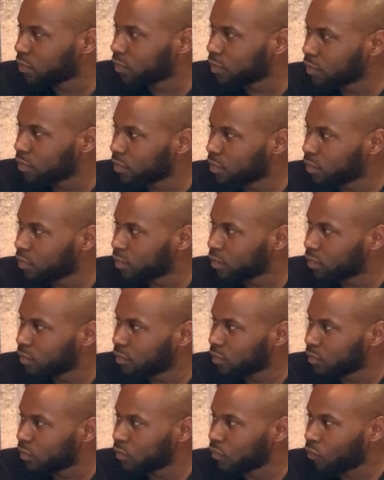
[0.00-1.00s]

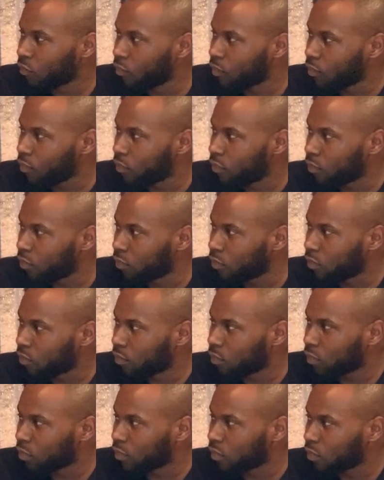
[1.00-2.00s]

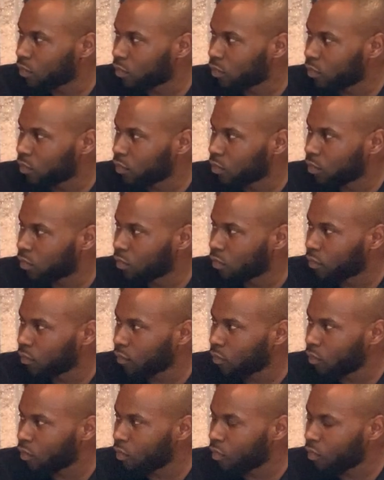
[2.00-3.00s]

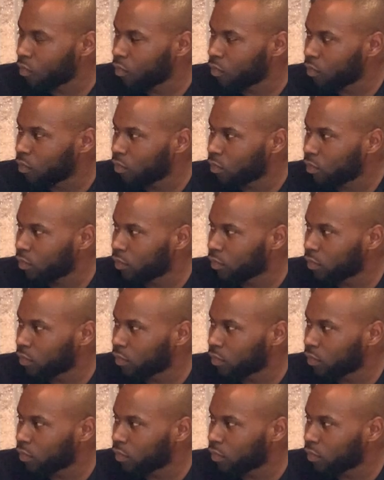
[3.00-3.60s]
(not speaking)